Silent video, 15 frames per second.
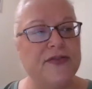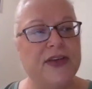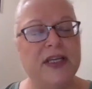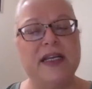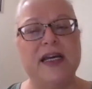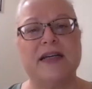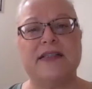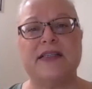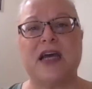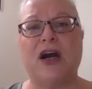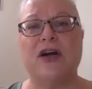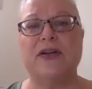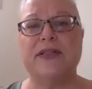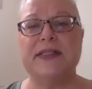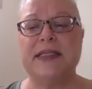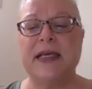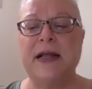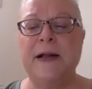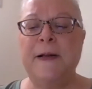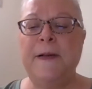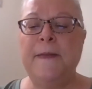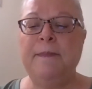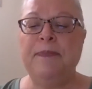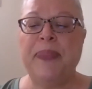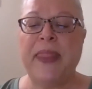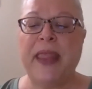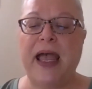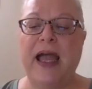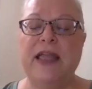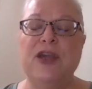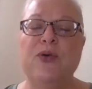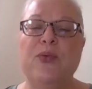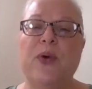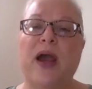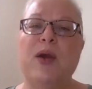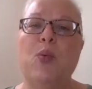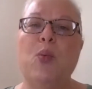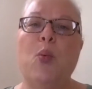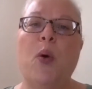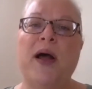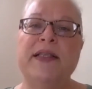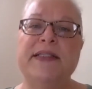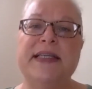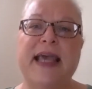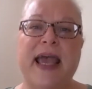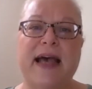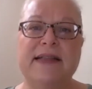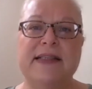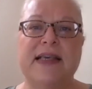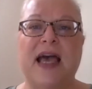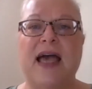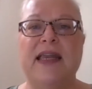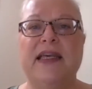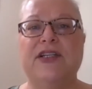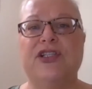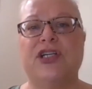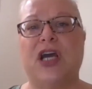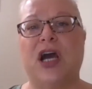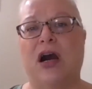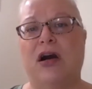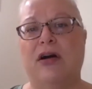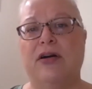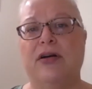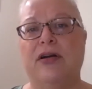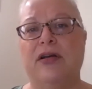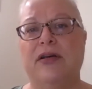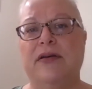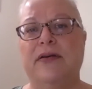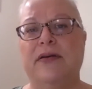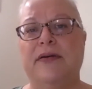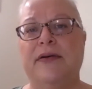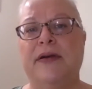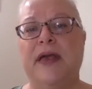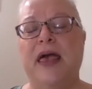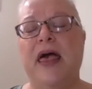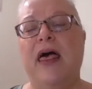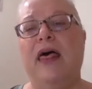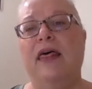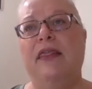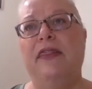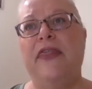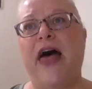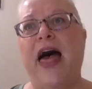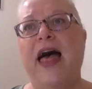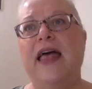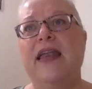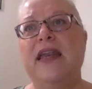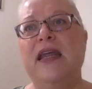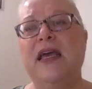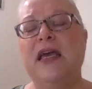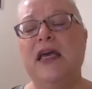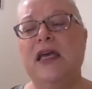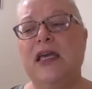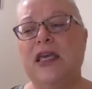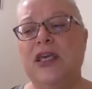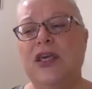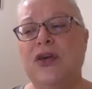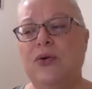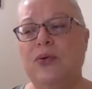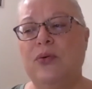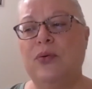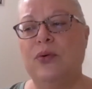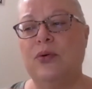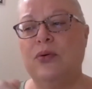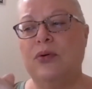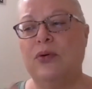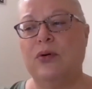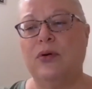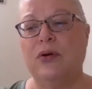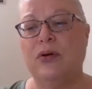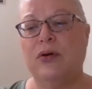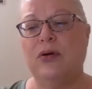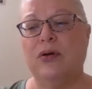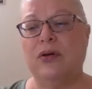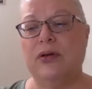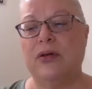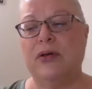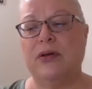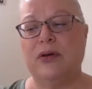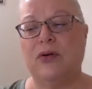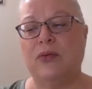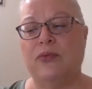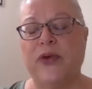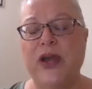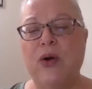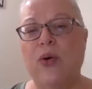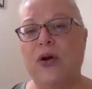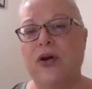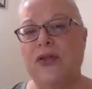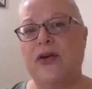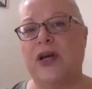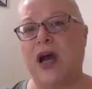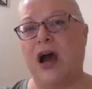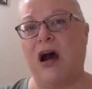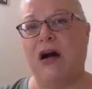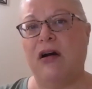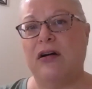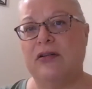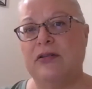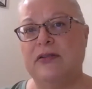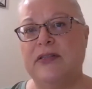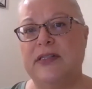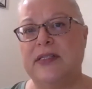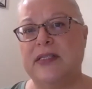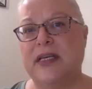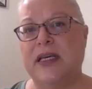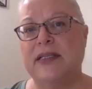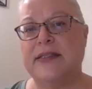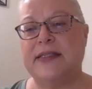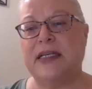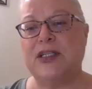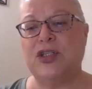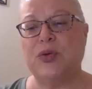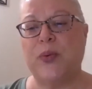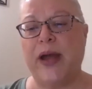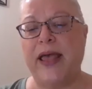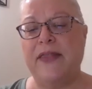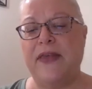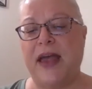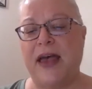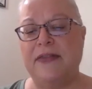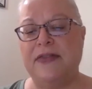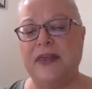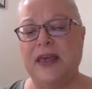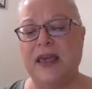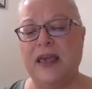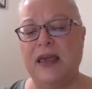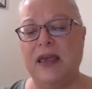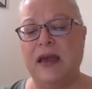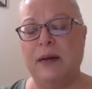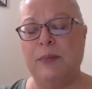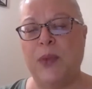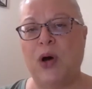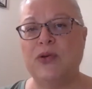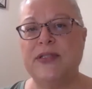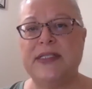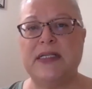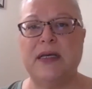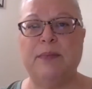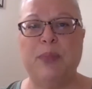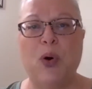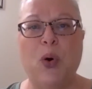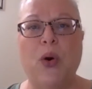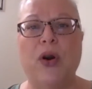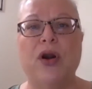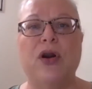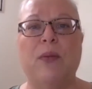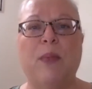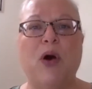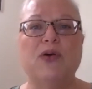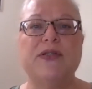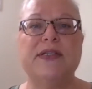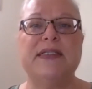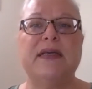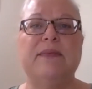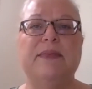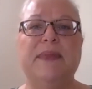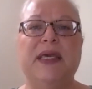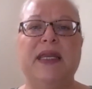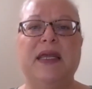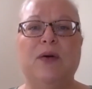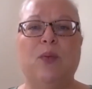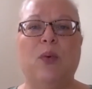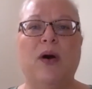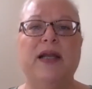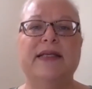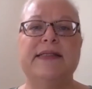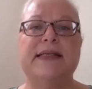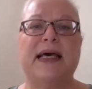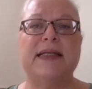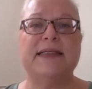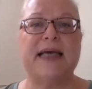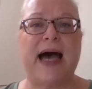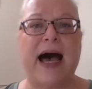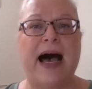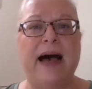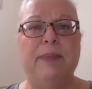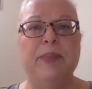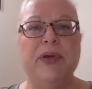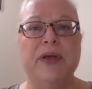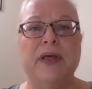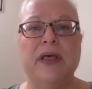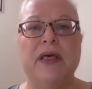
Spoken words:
of index cards, and you write one task on each card. Then you reorder the cards in such a way that the most important or most immediate one is on top,